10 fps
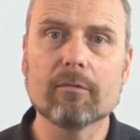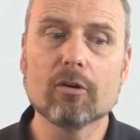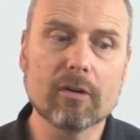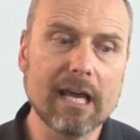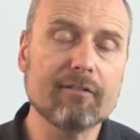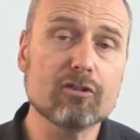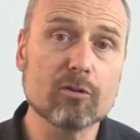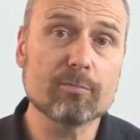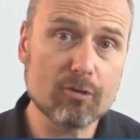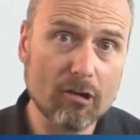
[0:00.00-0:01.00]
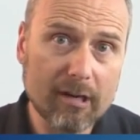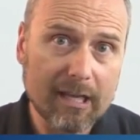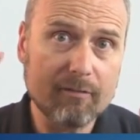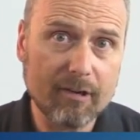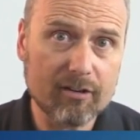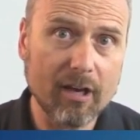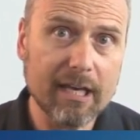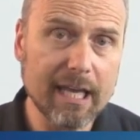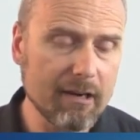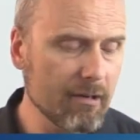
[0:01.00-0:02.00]
You could have a Jewish majority in a very
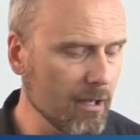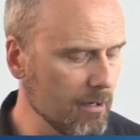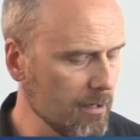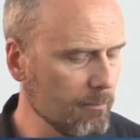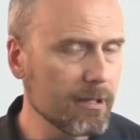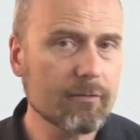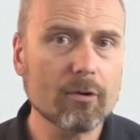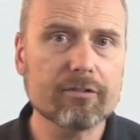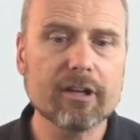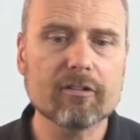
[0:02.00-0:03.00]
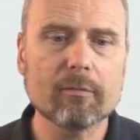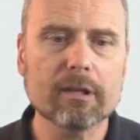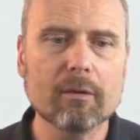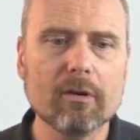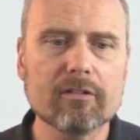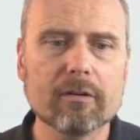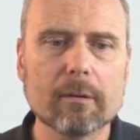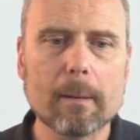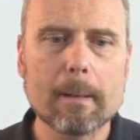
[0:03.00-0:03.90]
tiny area, but of course that's not what they wanted.